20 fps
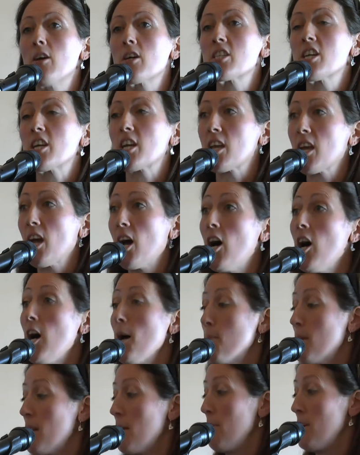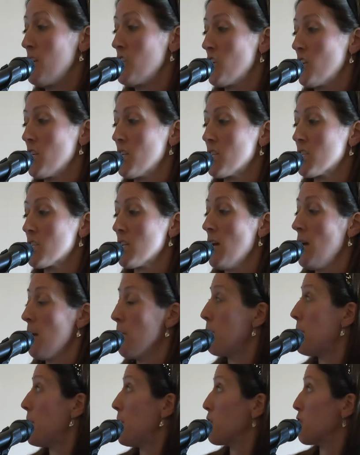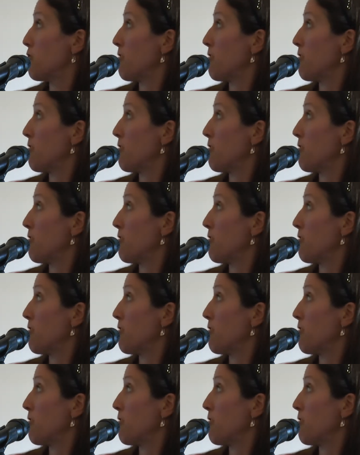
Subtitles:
looked at carbon emissions per